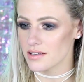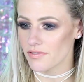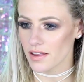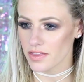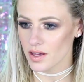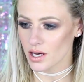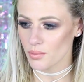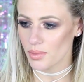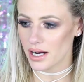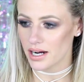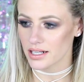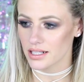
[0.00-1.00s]
If I think
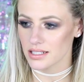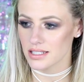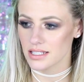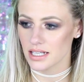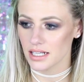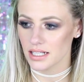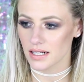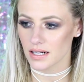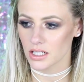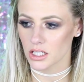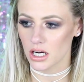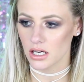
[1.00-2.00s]
about it, 10
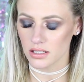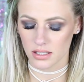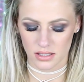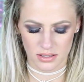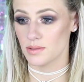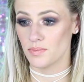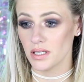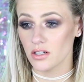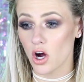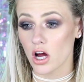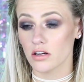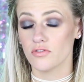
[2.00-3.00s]
o'clock, it's been
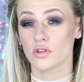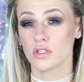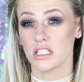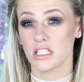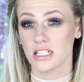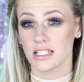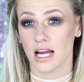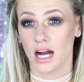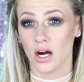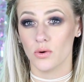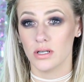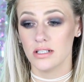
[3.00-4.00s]
on for 6
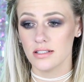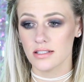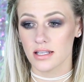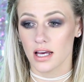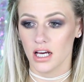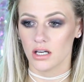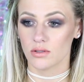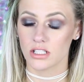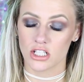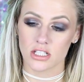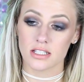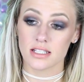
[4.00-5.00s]
hours,
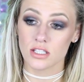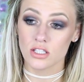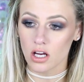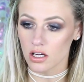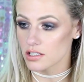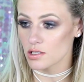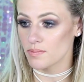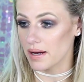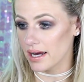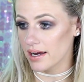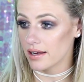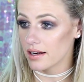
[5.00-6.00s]
which is not too
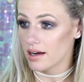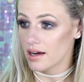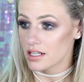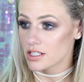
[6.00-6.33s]
bad.